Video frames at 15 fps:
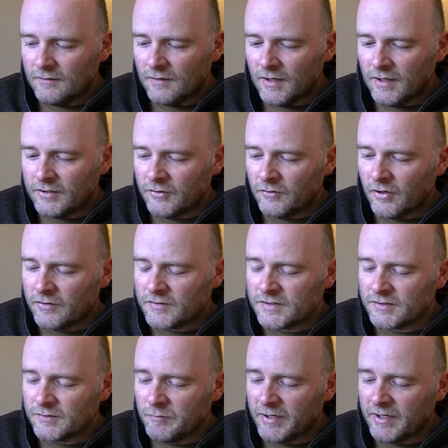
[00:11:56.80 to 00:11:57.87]
and you're going
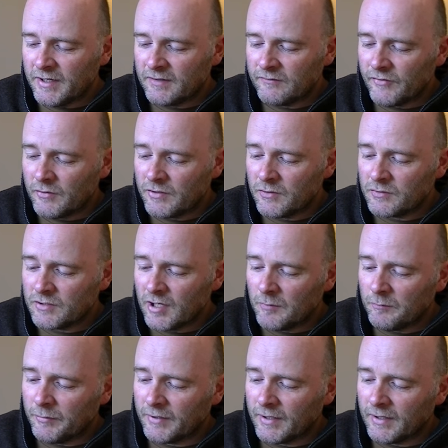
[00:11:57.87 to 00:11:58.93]
to be in very good
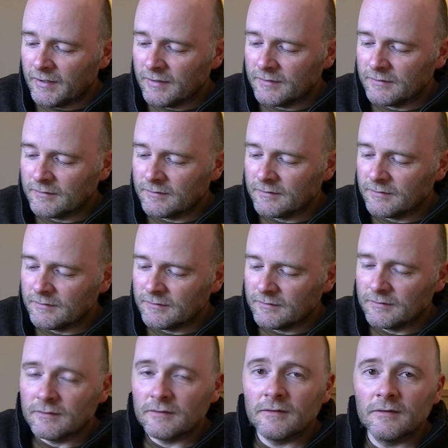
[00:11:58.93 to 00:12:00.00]
company.
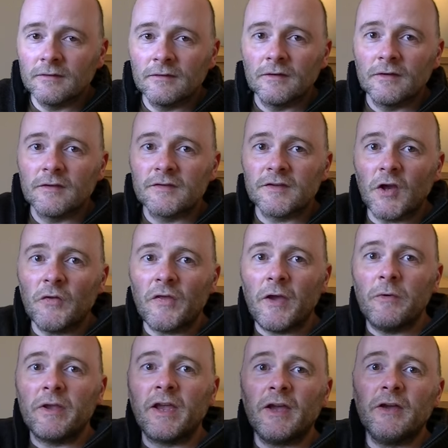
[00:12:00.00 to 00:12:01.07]
So there
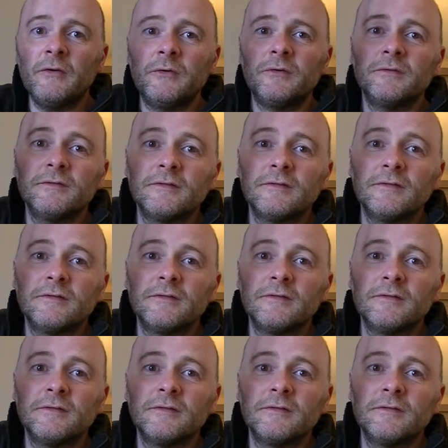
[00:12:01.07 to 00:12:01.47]
we go.